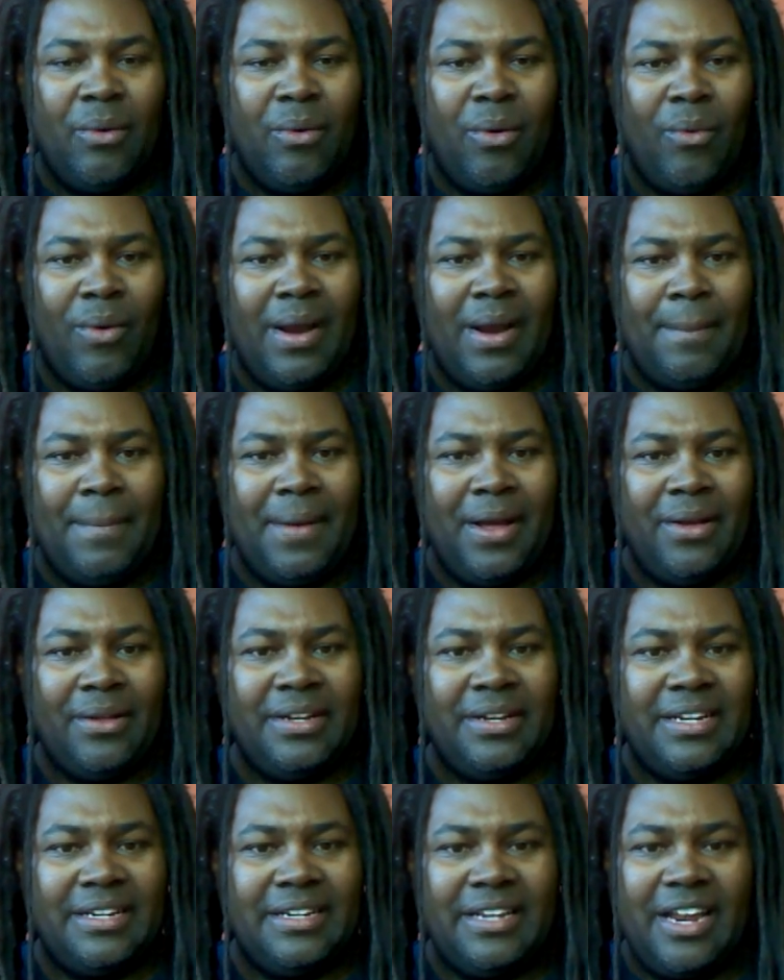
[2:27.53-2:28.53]
Well, what
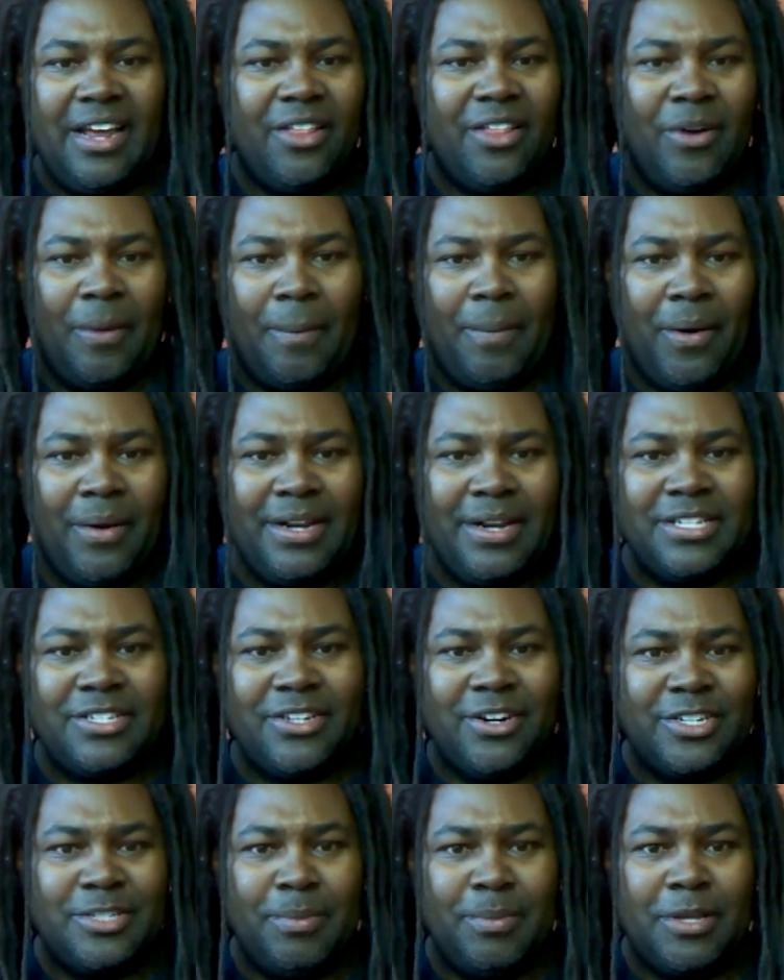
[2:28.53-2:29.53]
about the other opponents
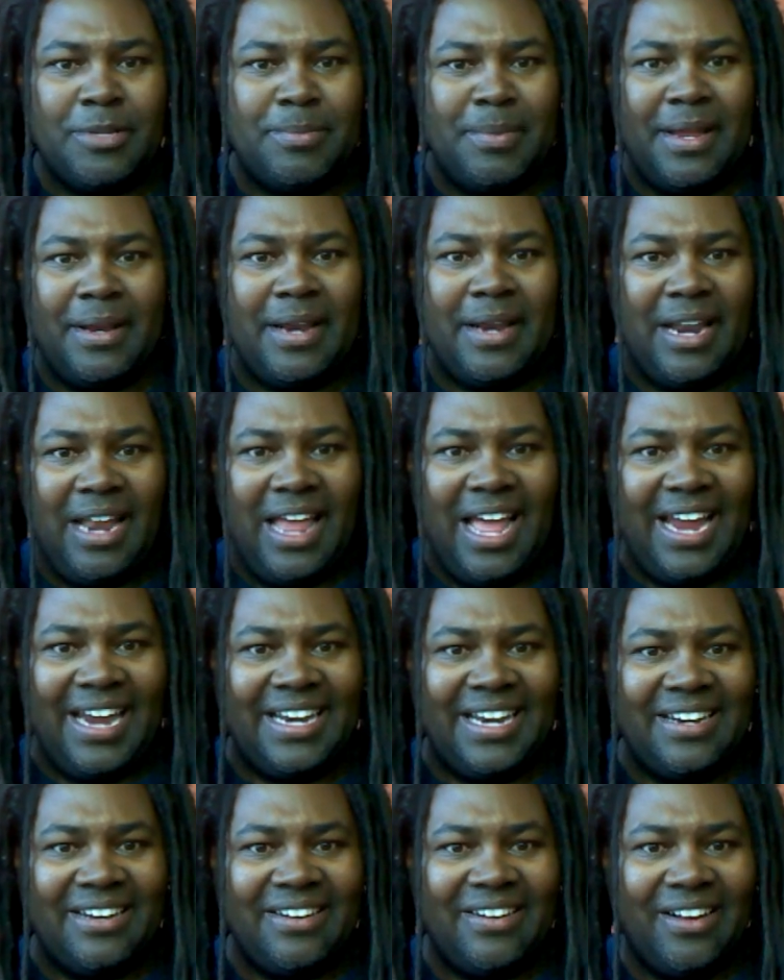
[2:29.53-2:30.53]
that are supposed to be in the
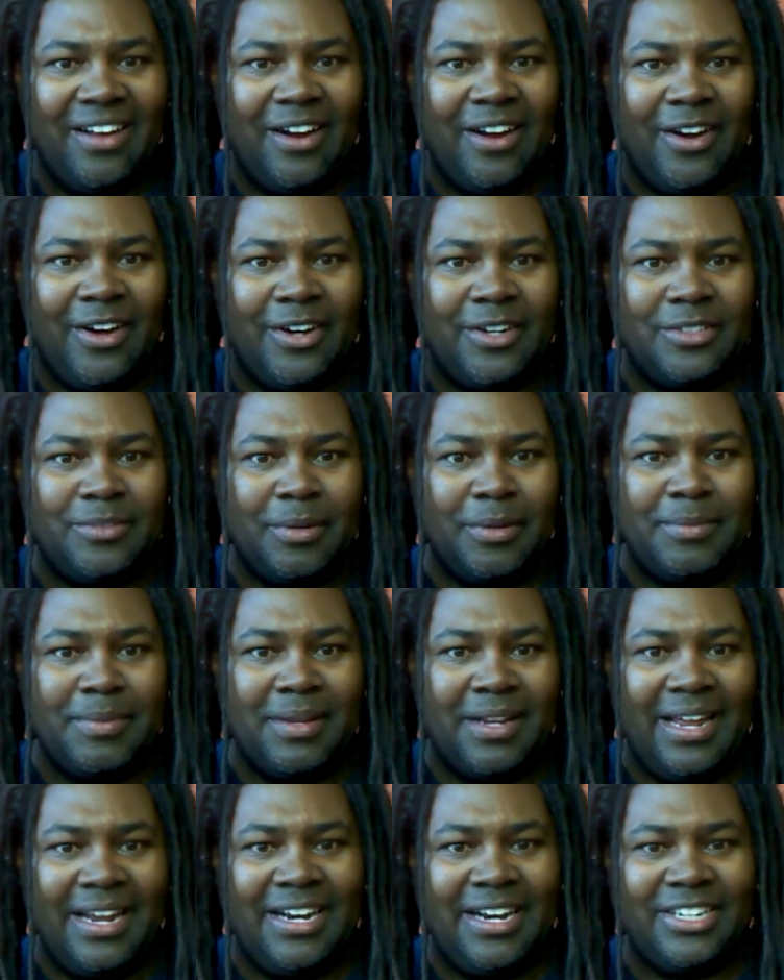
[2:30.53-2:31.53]
line, are supposed to
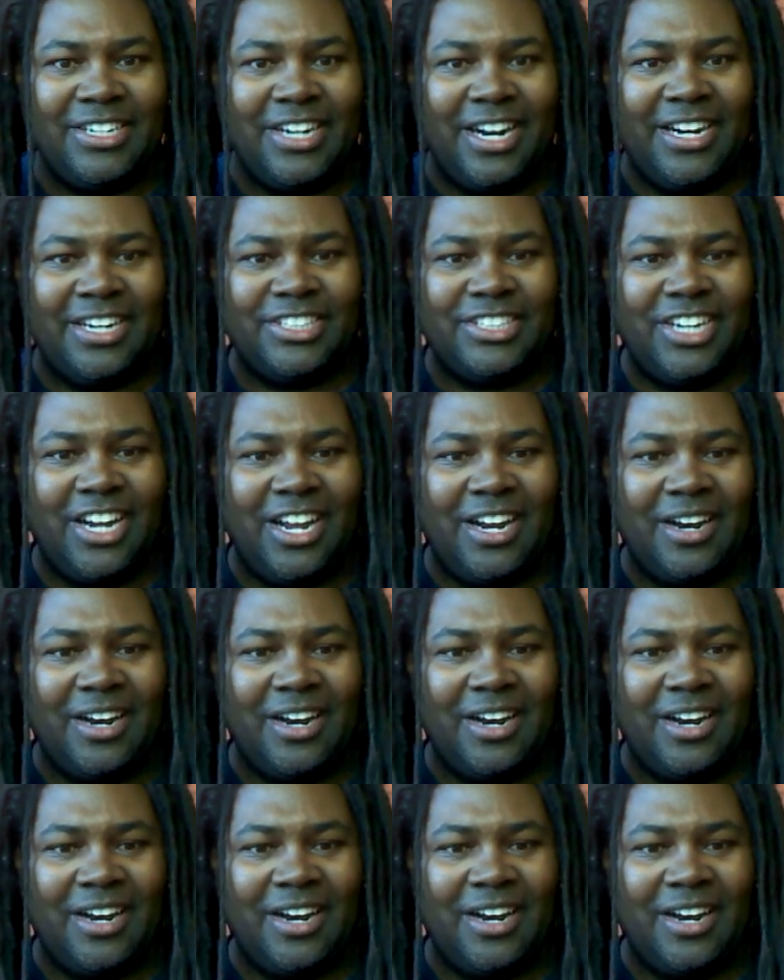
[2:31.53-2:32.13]
be in line to tie the